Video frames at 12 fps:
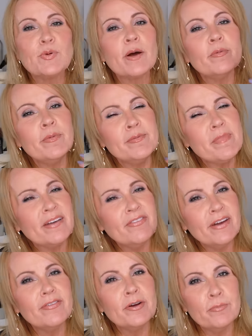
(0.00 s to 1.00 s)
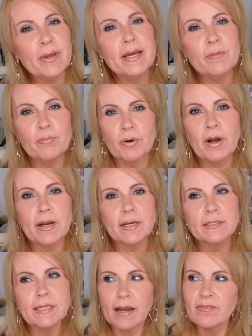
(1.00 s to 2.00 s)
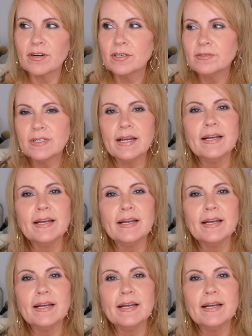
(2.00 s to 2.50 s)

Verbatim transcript: probably my favorite makeup product ever